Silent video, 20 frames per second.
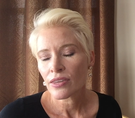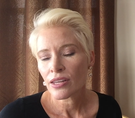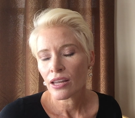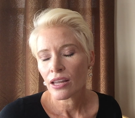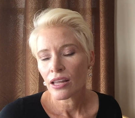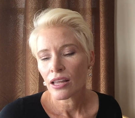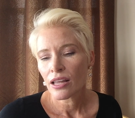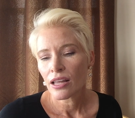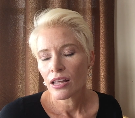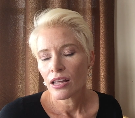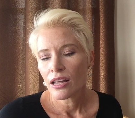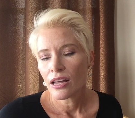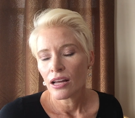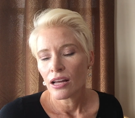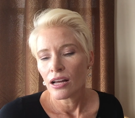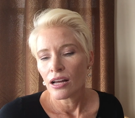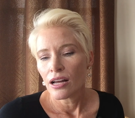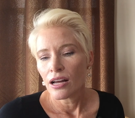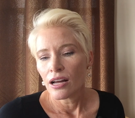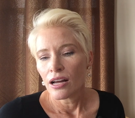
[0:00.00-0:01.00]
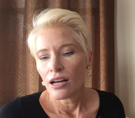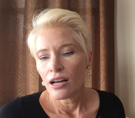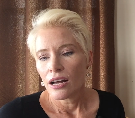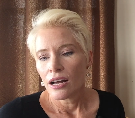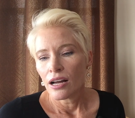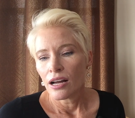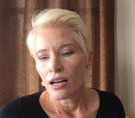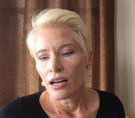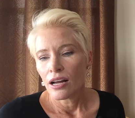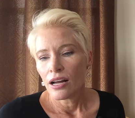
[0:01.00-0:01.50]

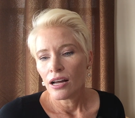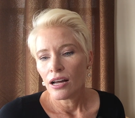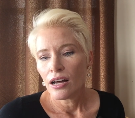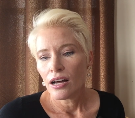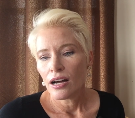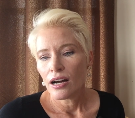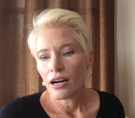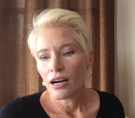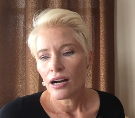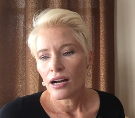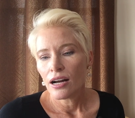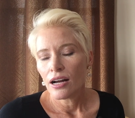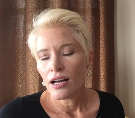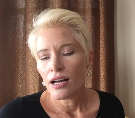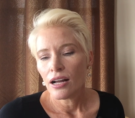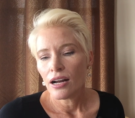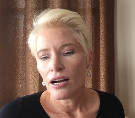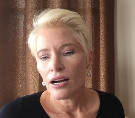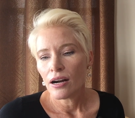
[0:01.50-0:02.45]
Nothing is said.